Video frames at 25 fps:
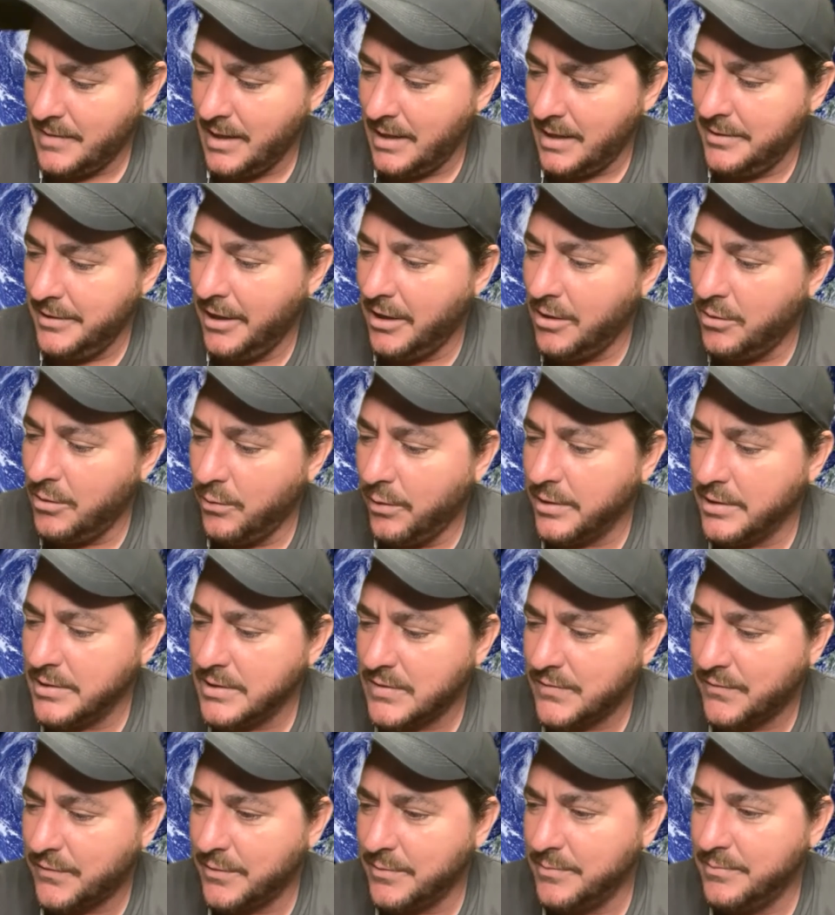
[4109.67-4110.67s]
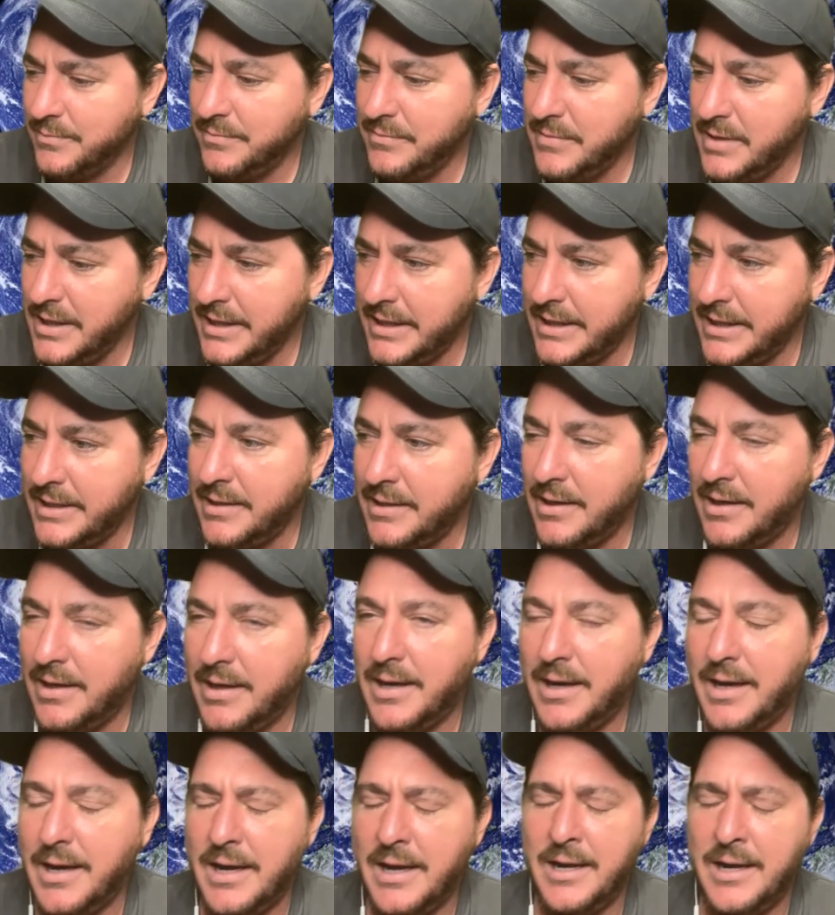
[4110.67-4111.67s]
No, words for me
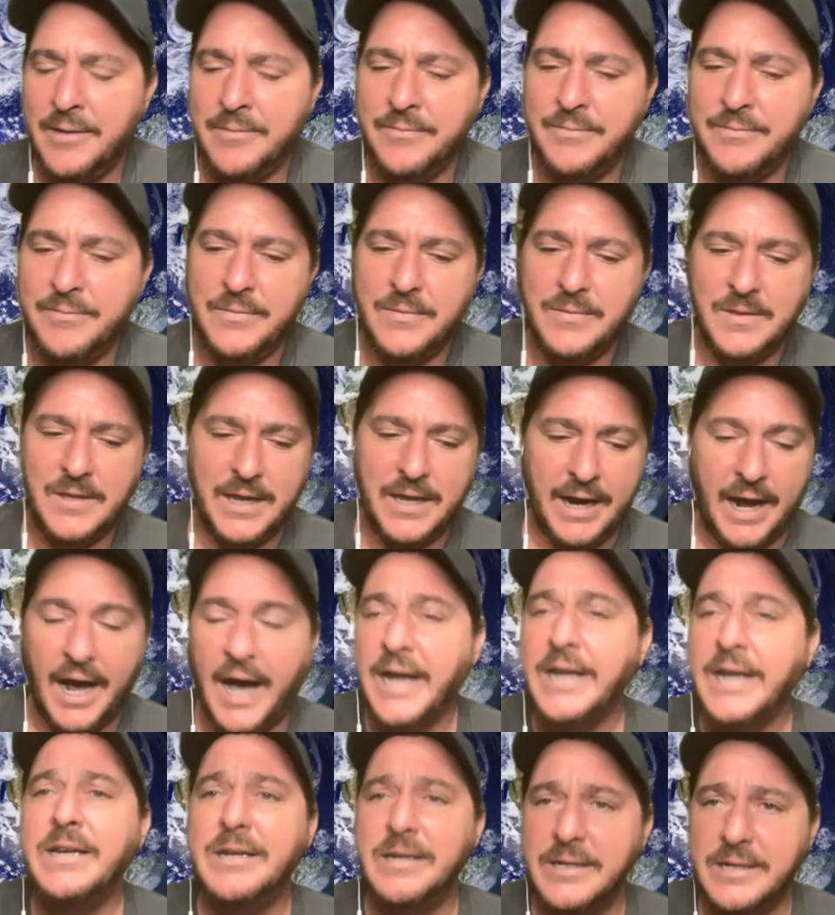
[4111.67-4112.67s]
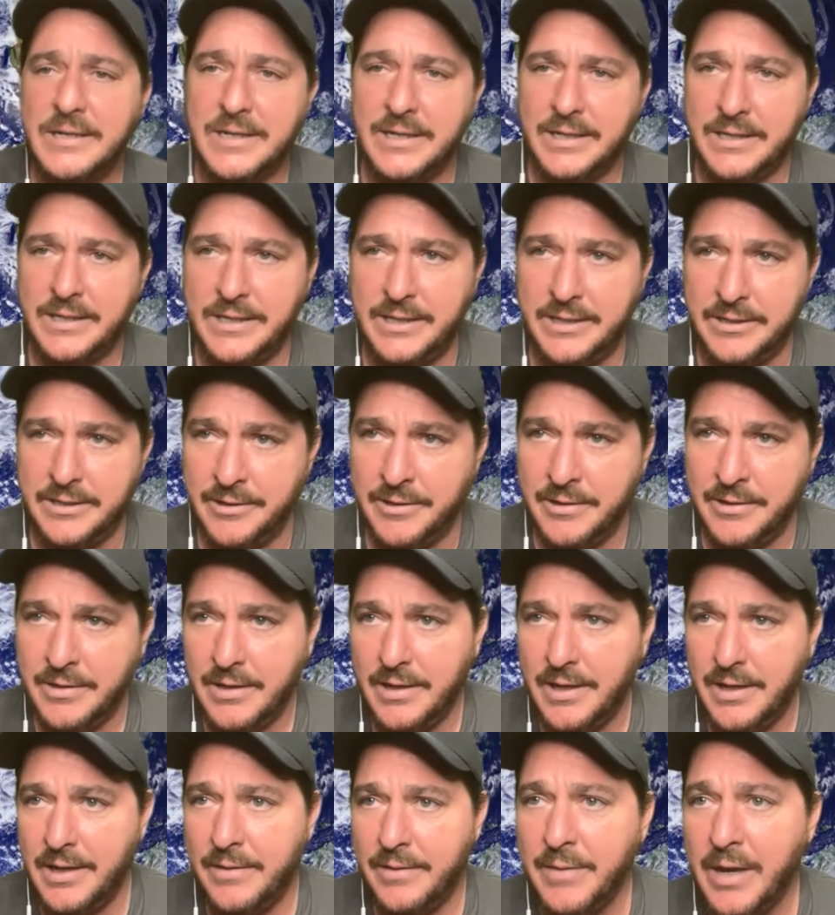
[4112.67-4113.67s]
that I need to hear.
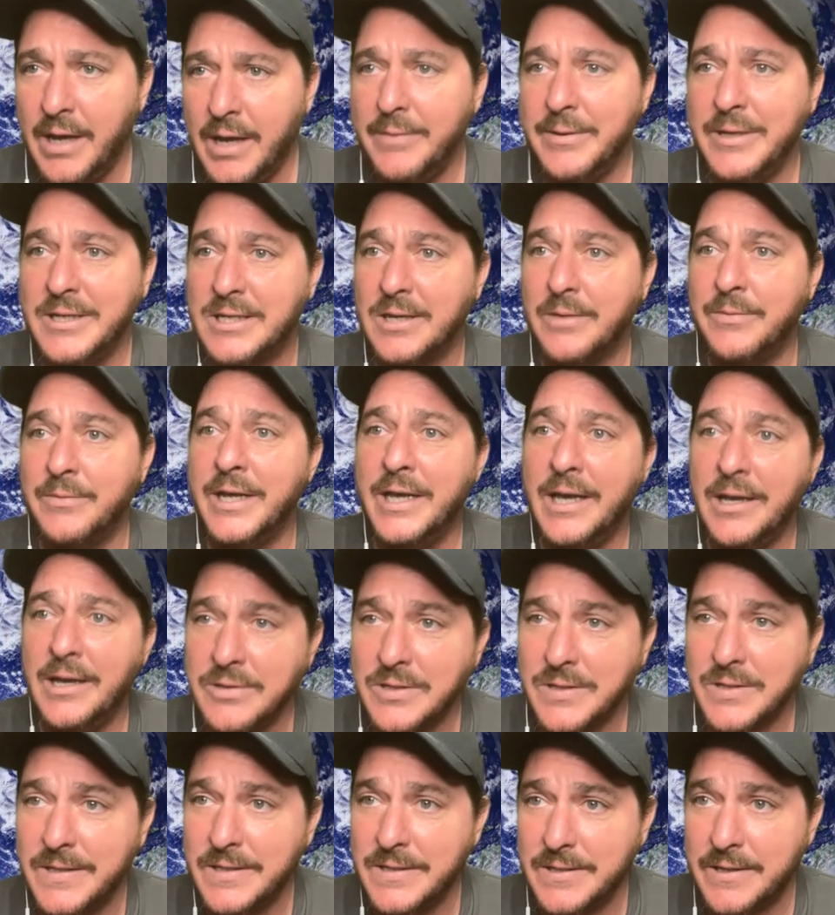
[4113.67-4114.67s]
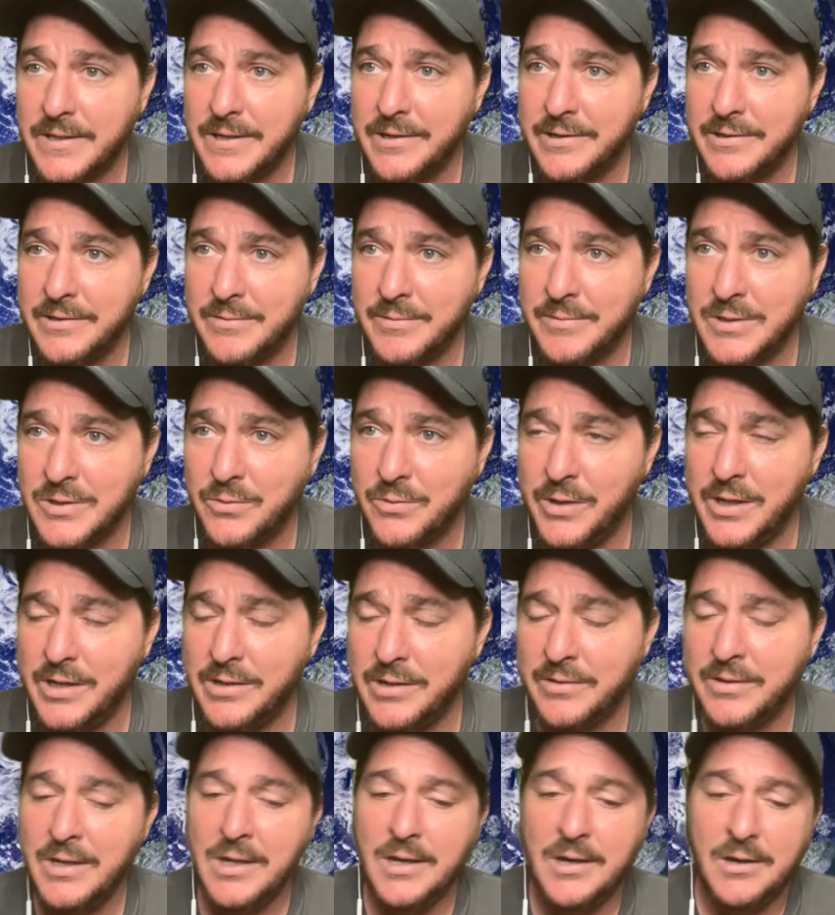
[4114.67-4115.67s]
And maybe somebody else needs to hear them as
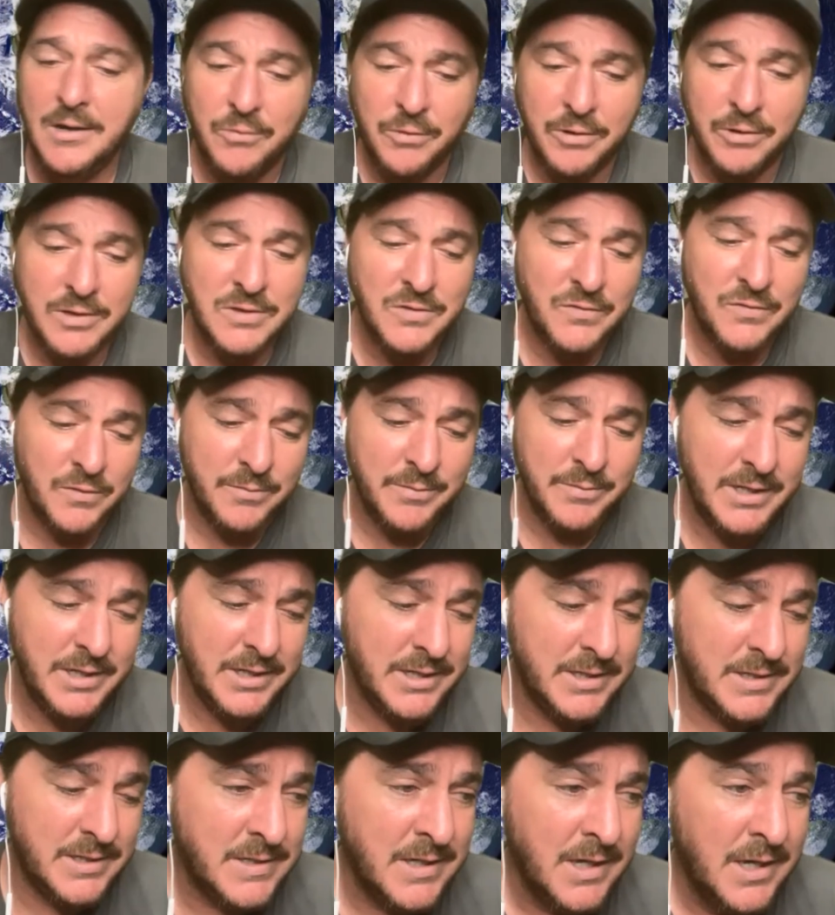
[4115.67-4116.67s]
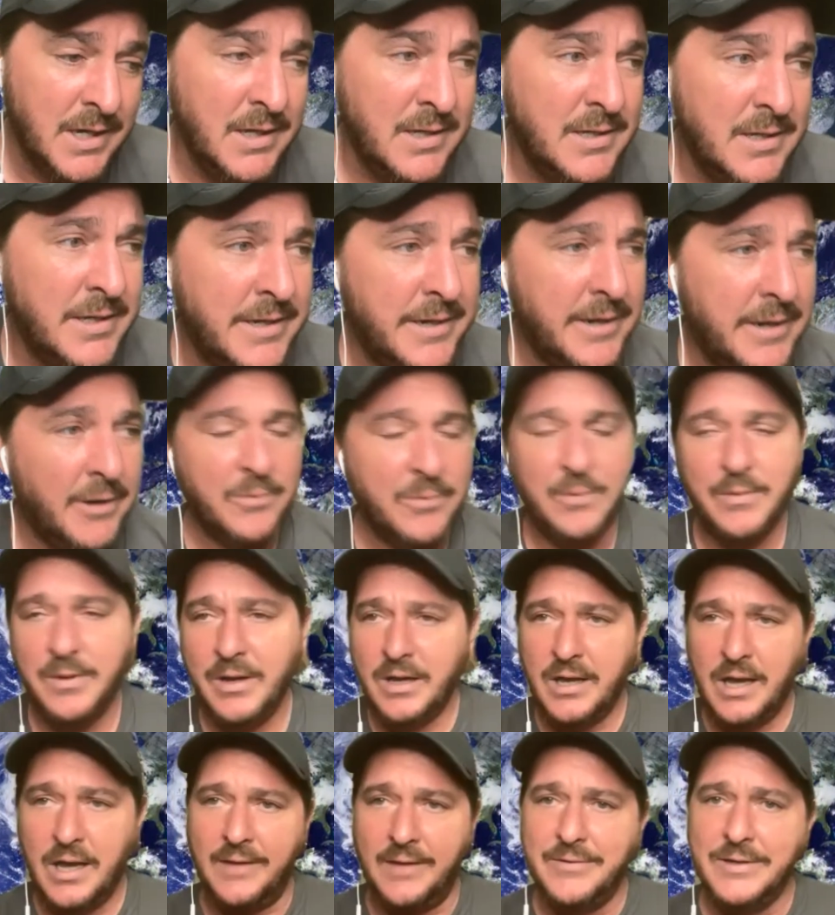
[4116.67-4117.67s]
well. Words for me is,
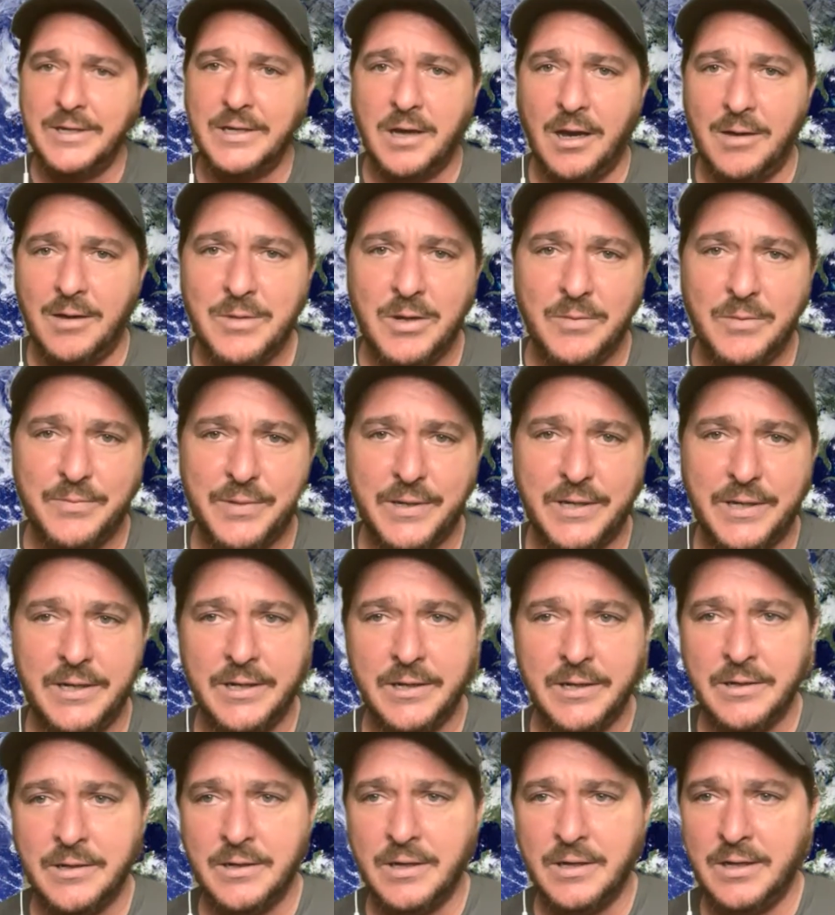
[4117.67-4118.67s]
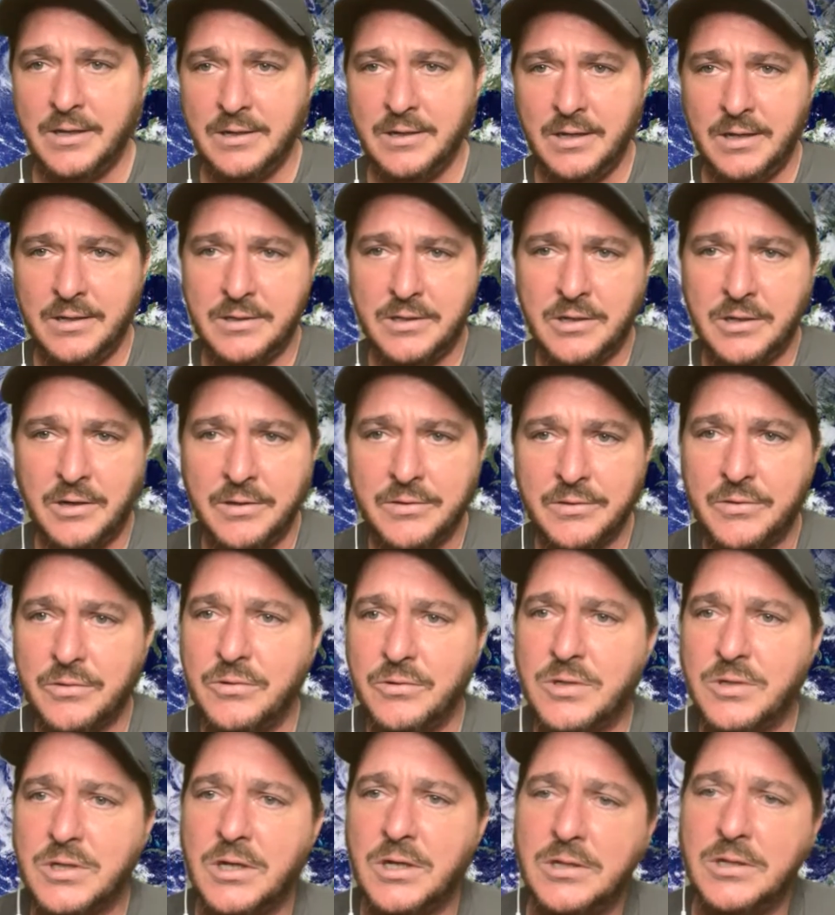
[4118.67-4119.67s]
having come up here and gone
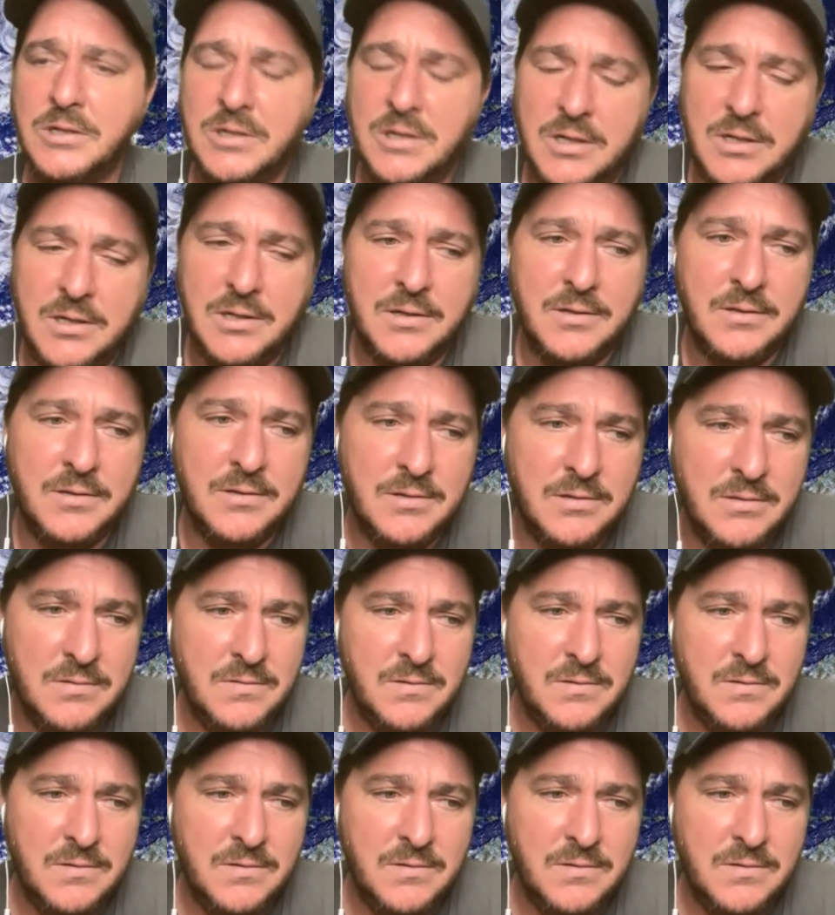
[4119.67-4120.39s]
through such a